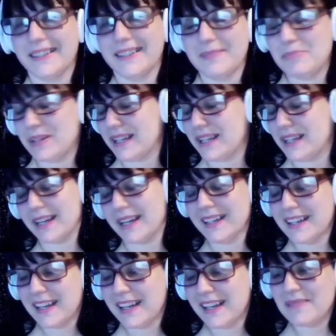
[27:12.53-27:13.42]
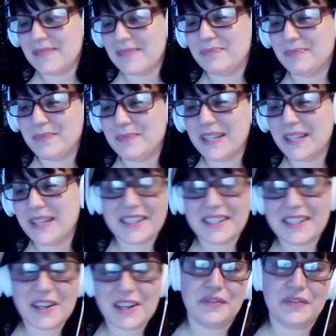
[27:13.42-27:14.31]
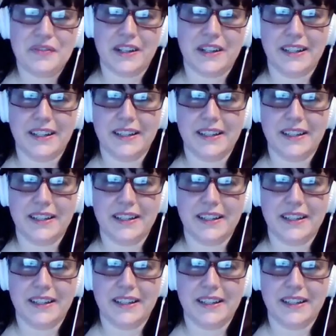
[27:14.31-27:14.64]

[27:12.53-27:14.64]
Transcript: But yeah, it's so funny.